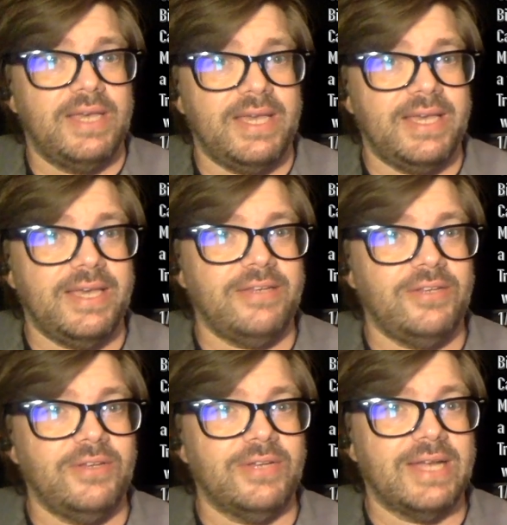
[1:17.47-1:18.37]
and
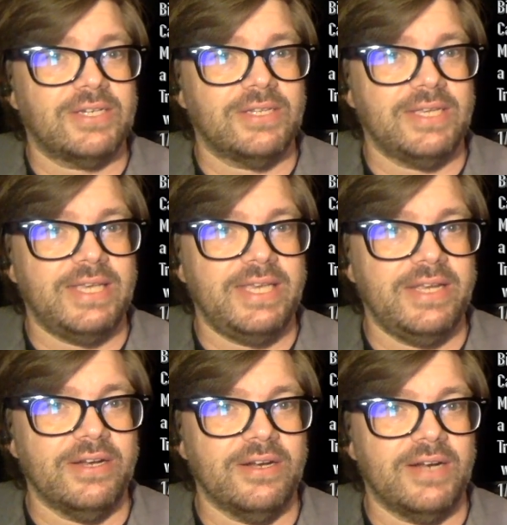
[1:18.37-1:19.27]
you can actually
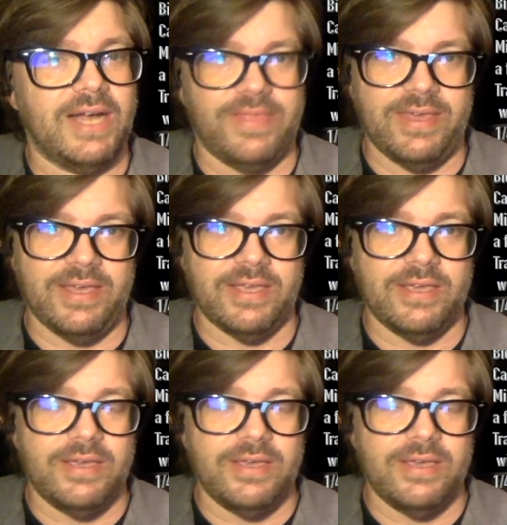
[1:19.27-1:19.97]
hear, I think,